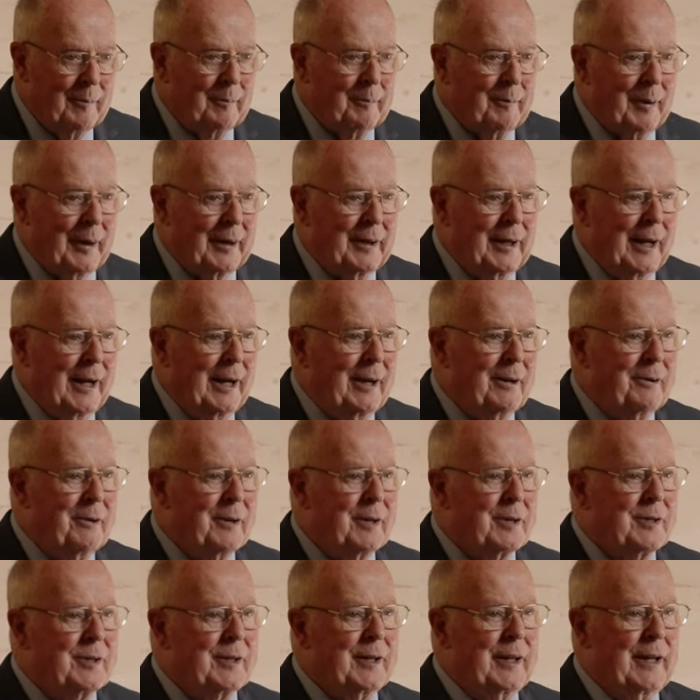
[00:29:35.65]
But here
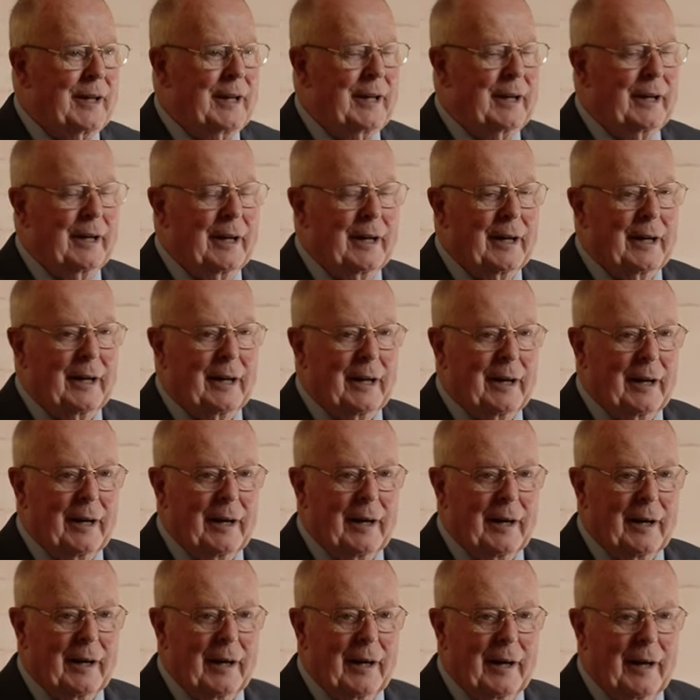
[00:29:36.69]
is the
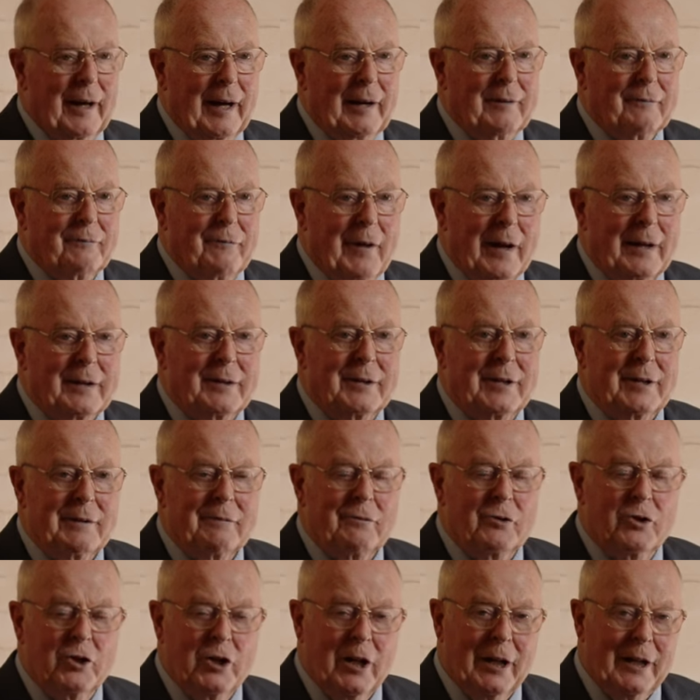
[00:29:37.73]
inventive
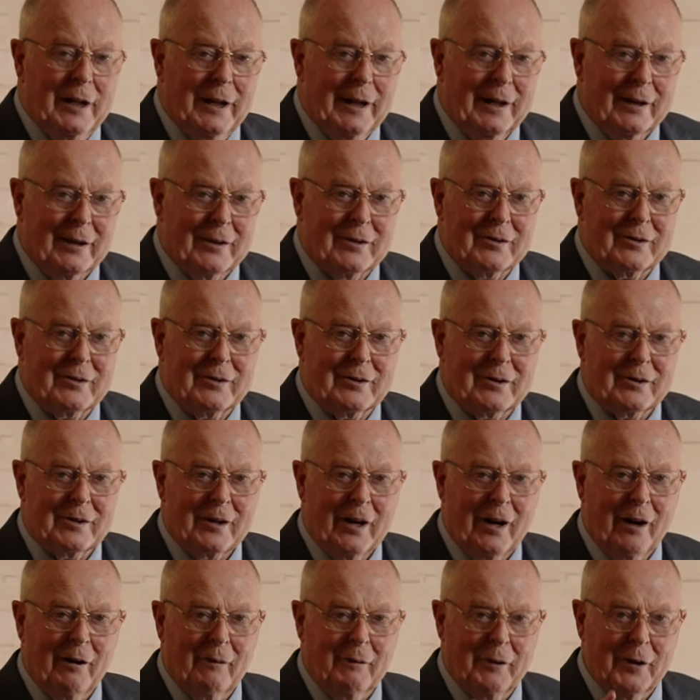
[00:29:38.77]
genius
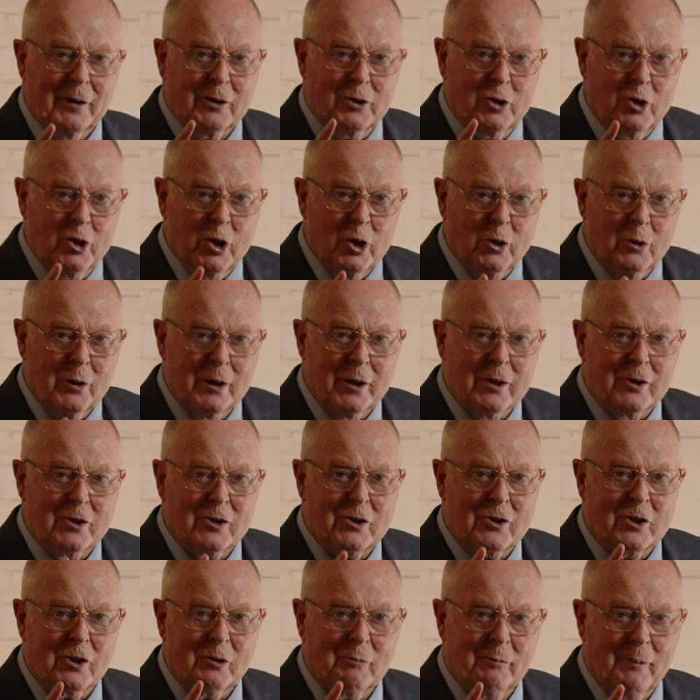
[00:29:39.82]
of the
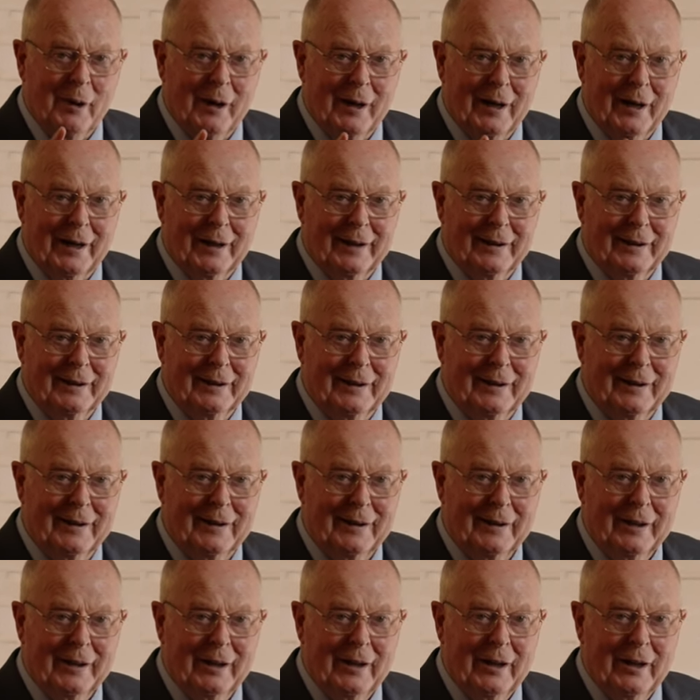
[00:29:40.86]
Jewish mind.
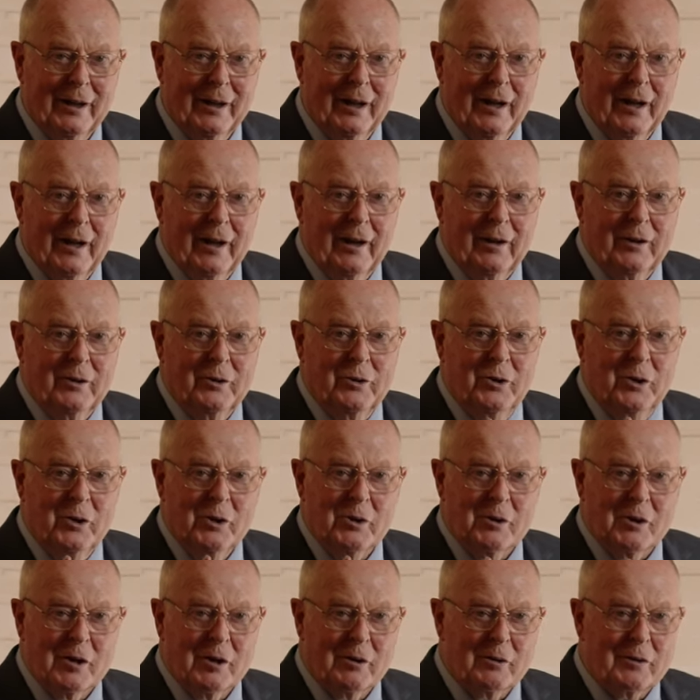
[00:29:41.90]
Do
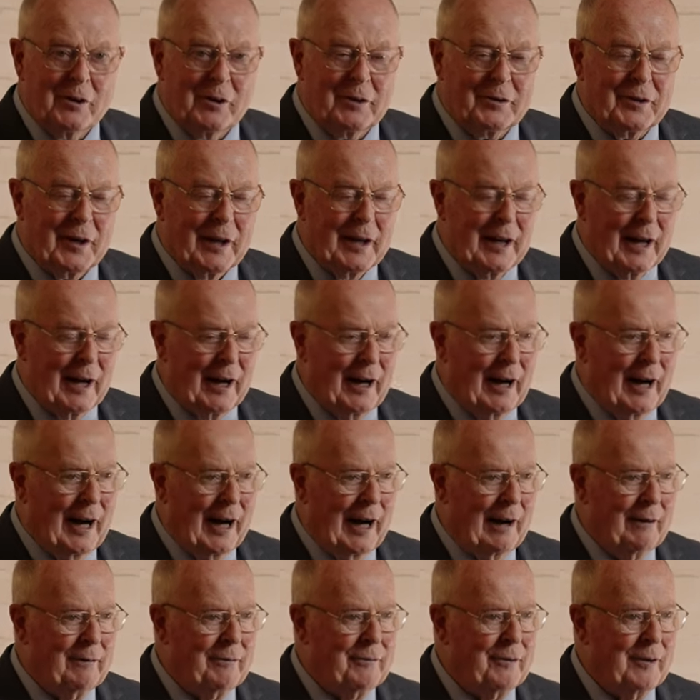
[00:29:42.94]
you know that they
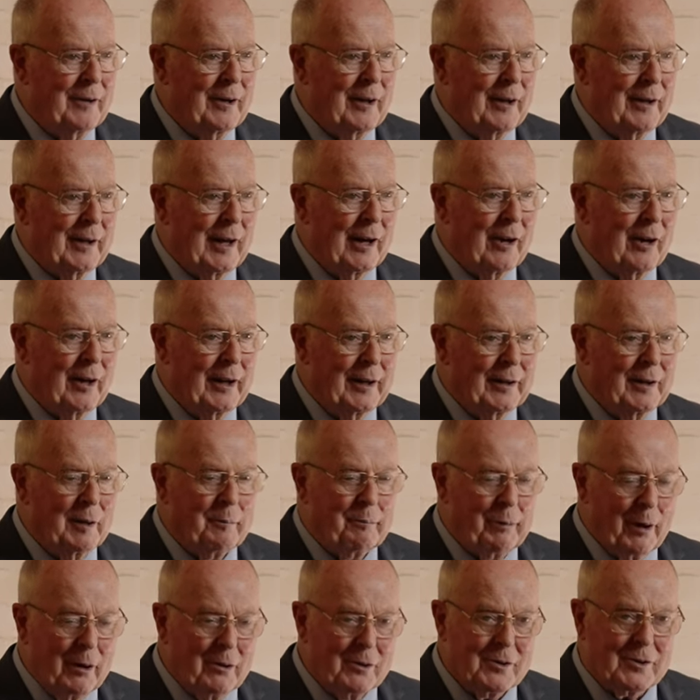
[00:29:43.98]
are in the
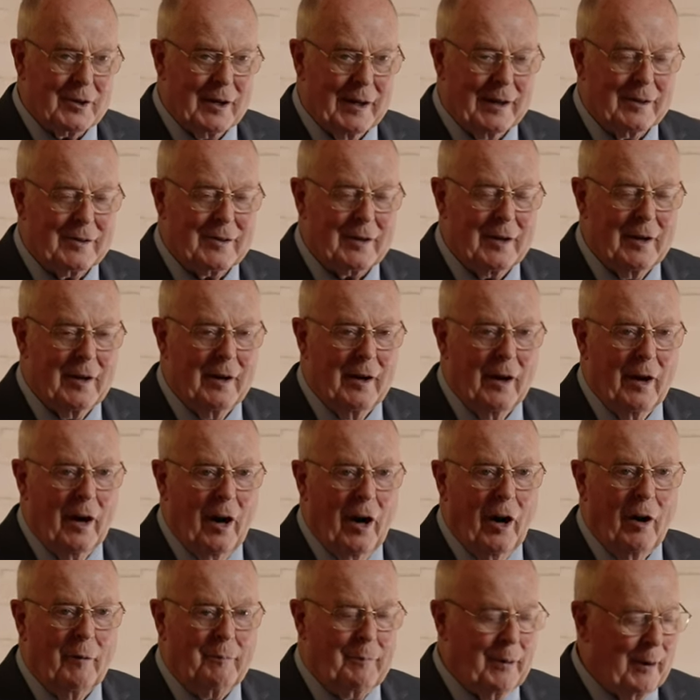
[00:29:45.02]
process
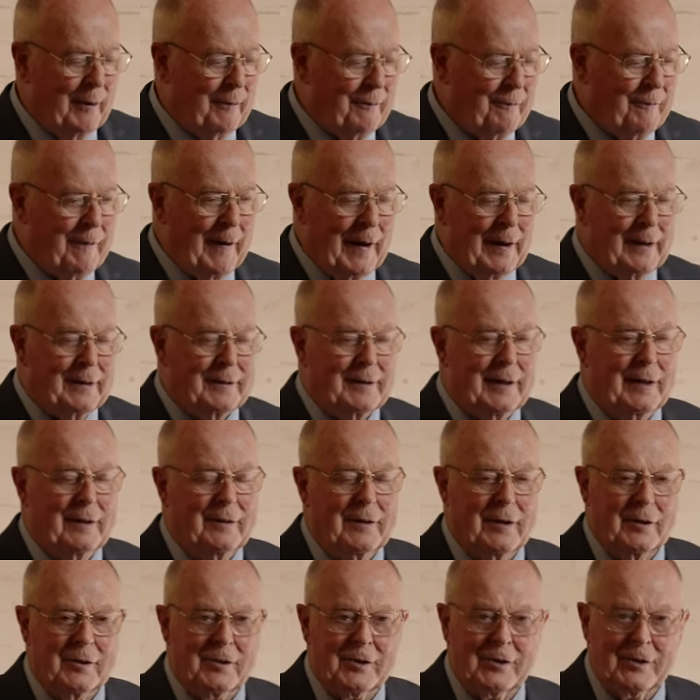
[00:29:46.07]
of perfecting
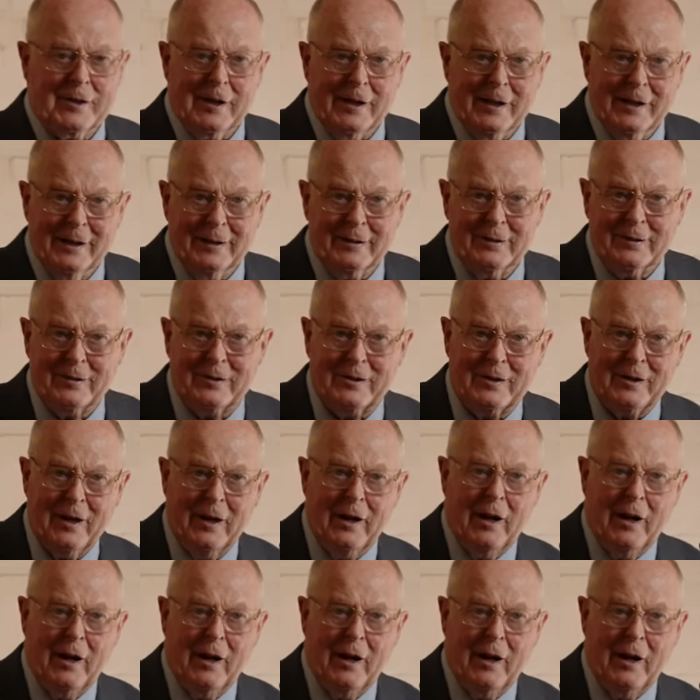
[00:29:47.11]
the science